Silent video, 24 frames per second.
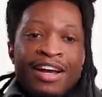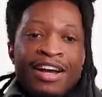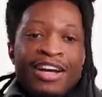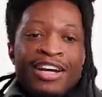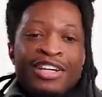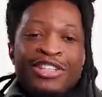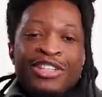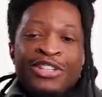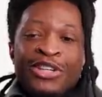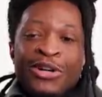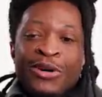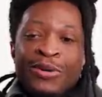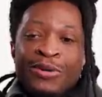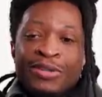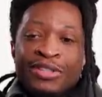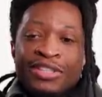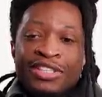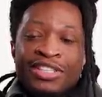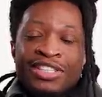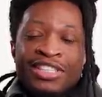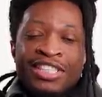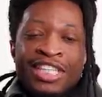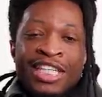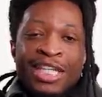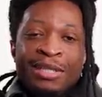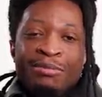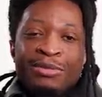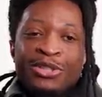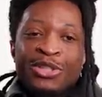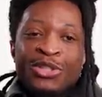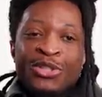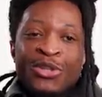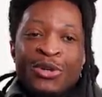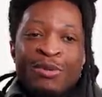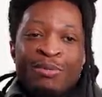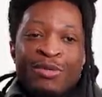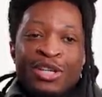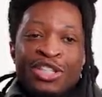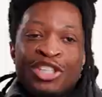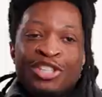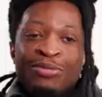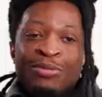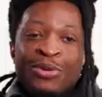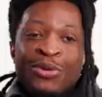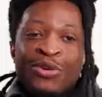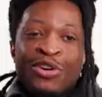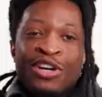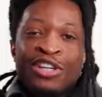Adults seemed so
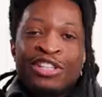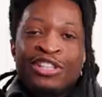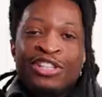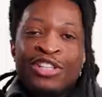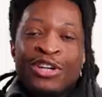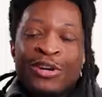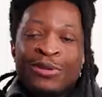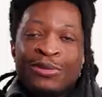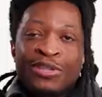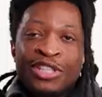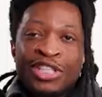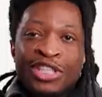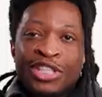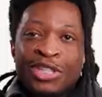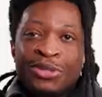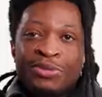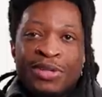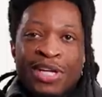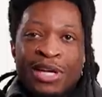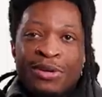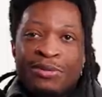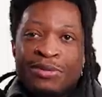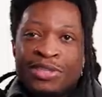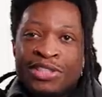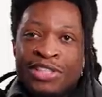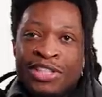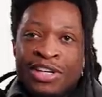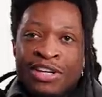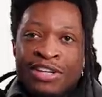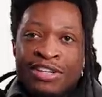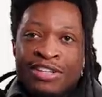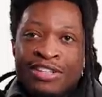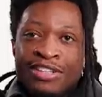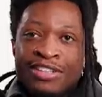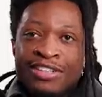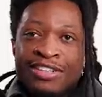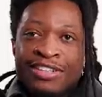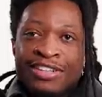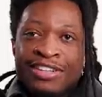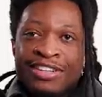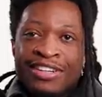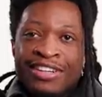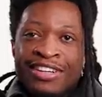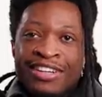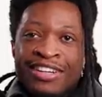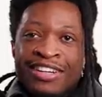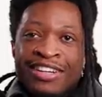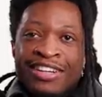much more adultish when I was younger.
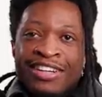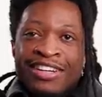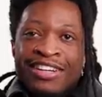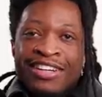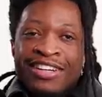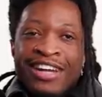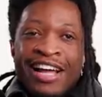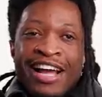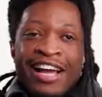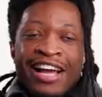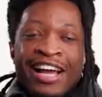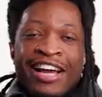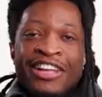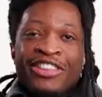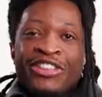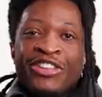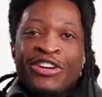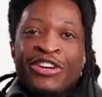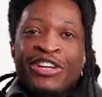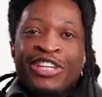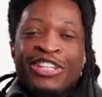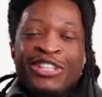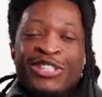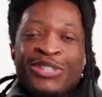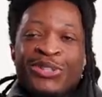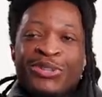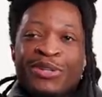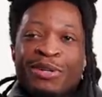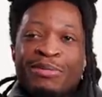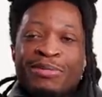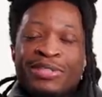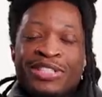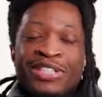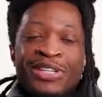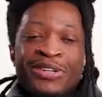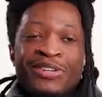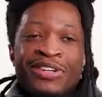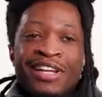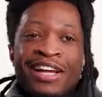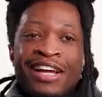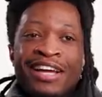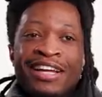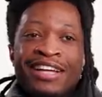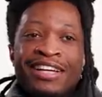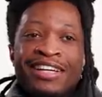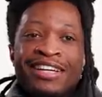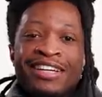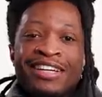Like at 32, I'm still
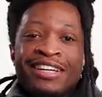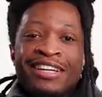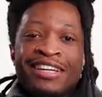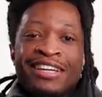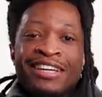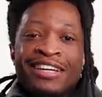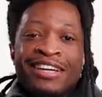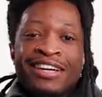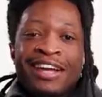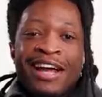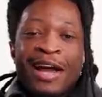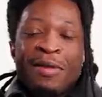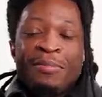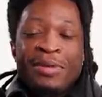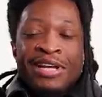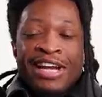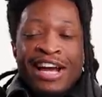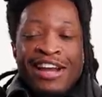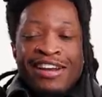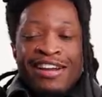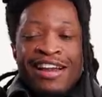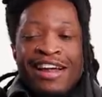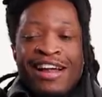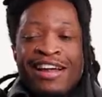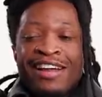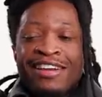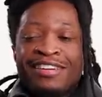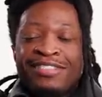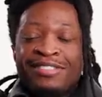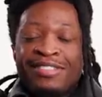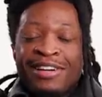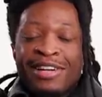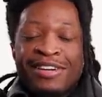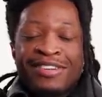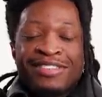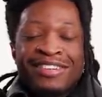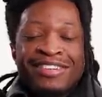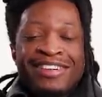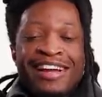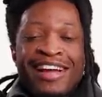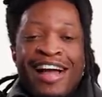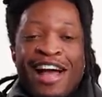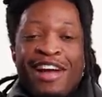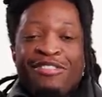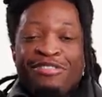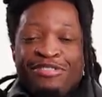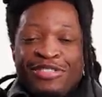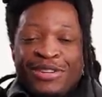like, I mean, I
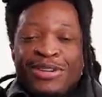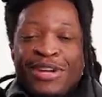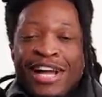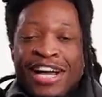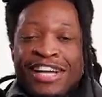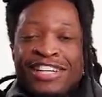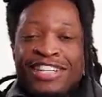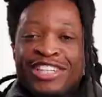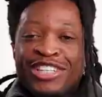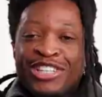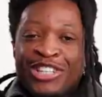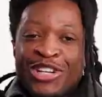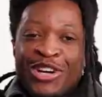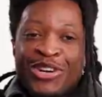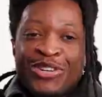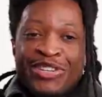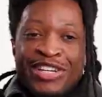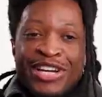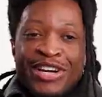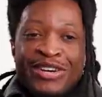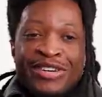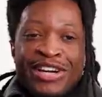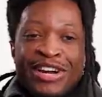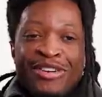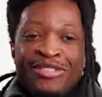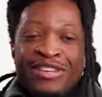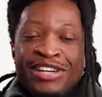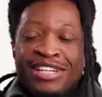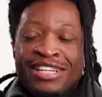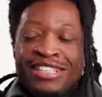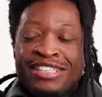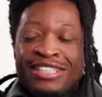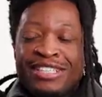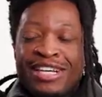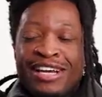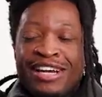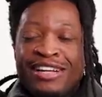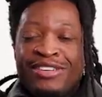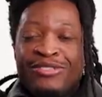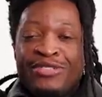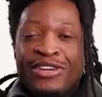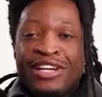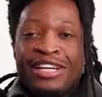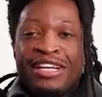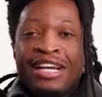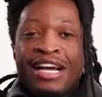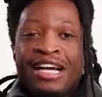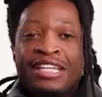feel like an adult now and I realize
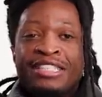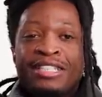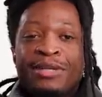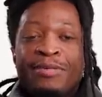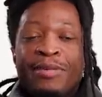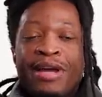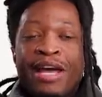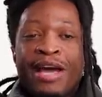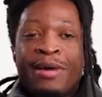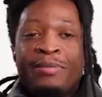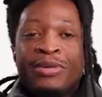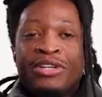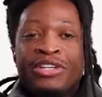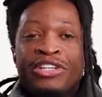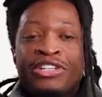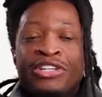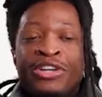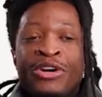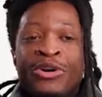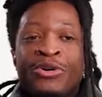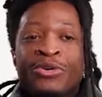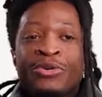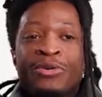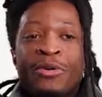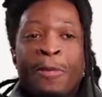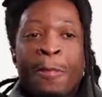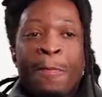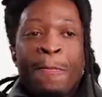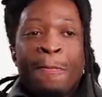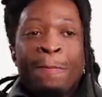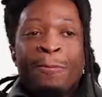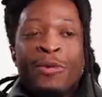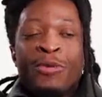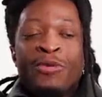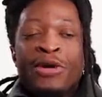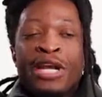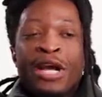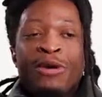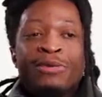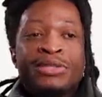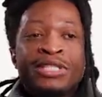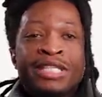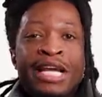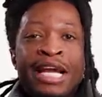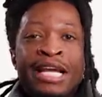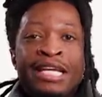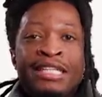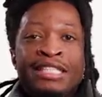I'm an adult. But when I
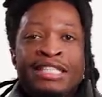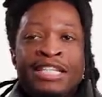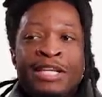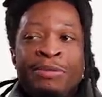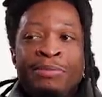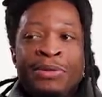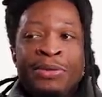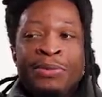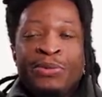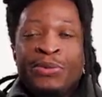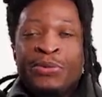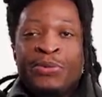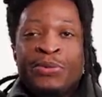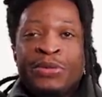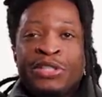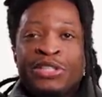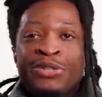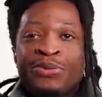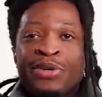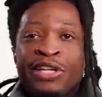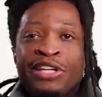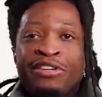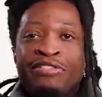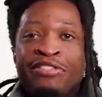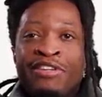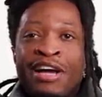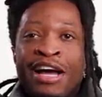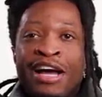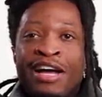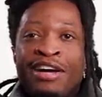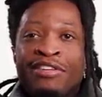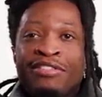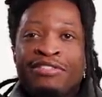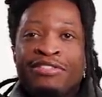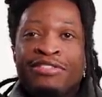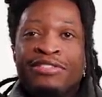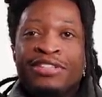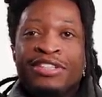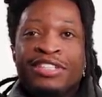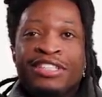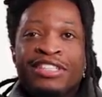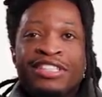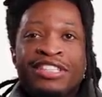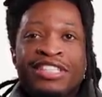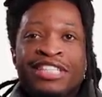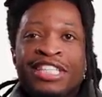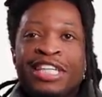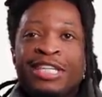was 18, people who were 25
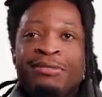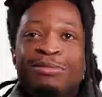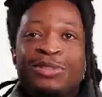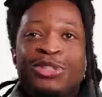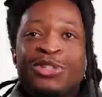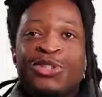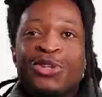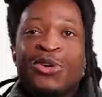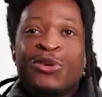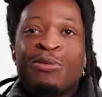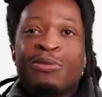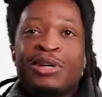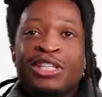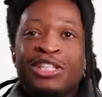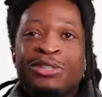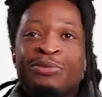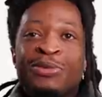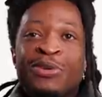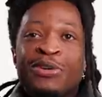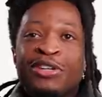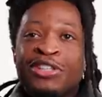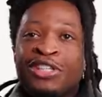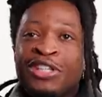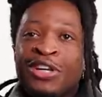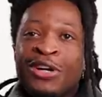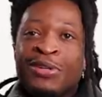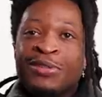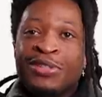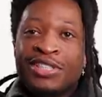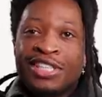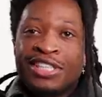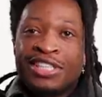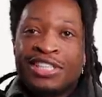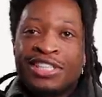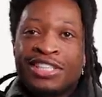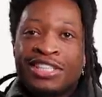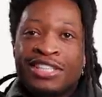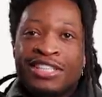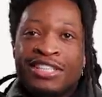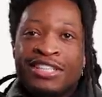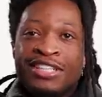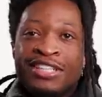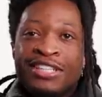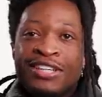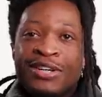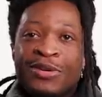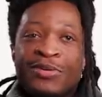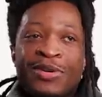seemed so much more adultish.
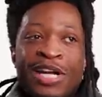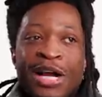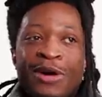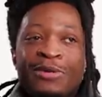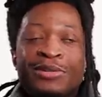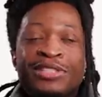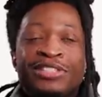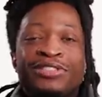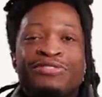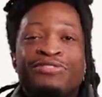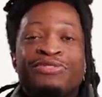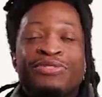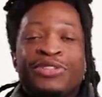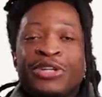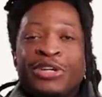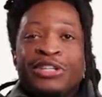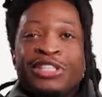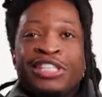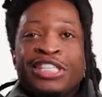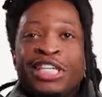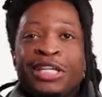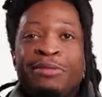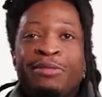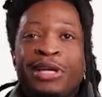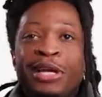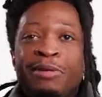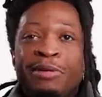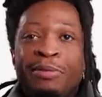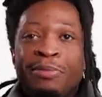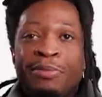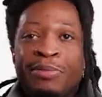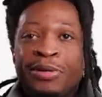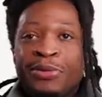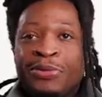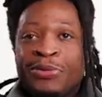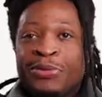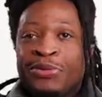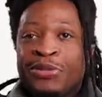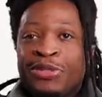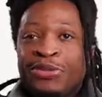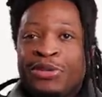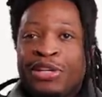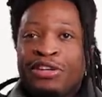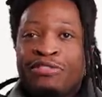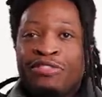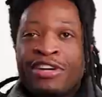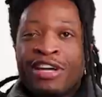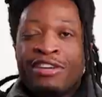Mm-hmm. But when I was 13, maybe people were
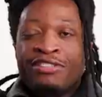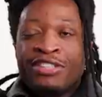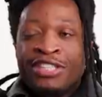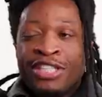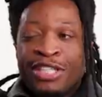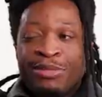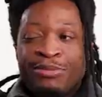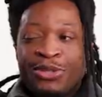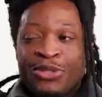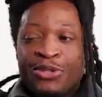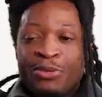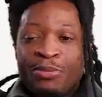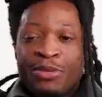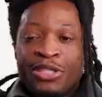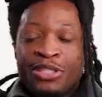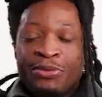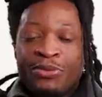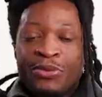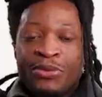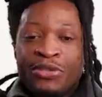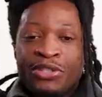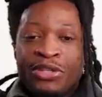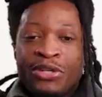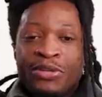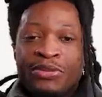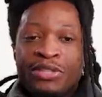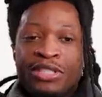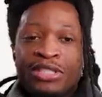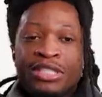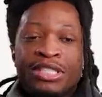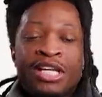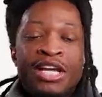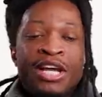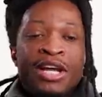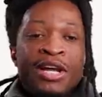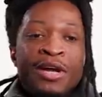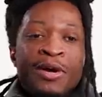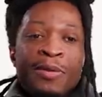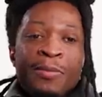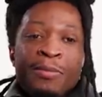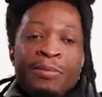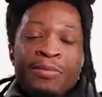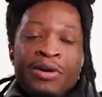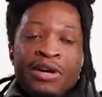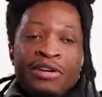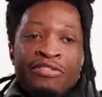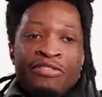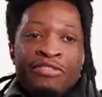25 seemed so much more adultish.
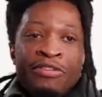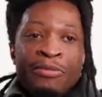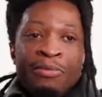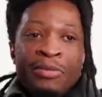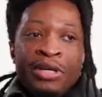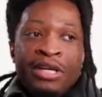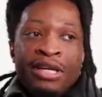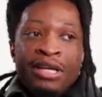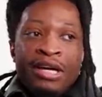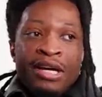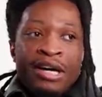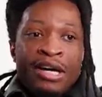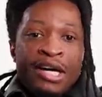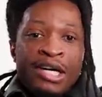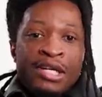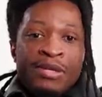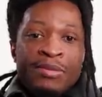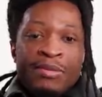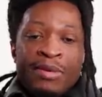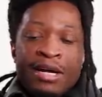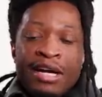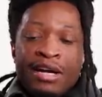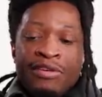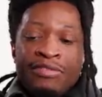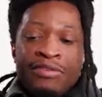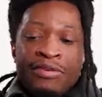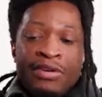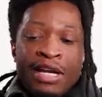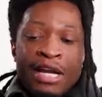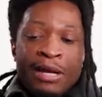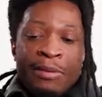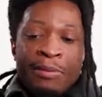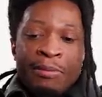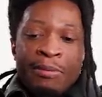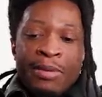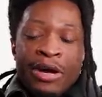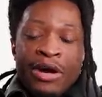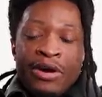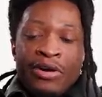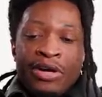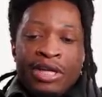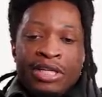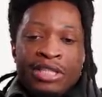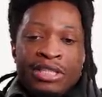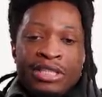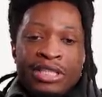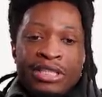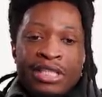But for me, I feel like
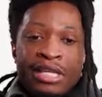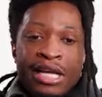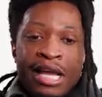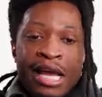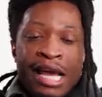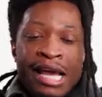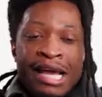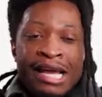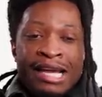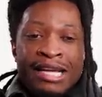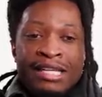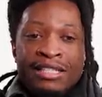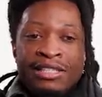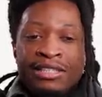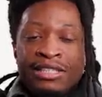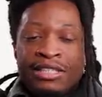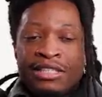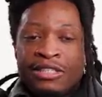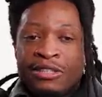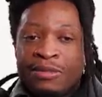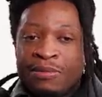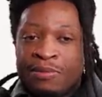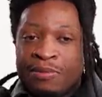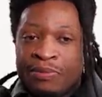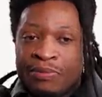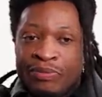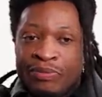marriage has,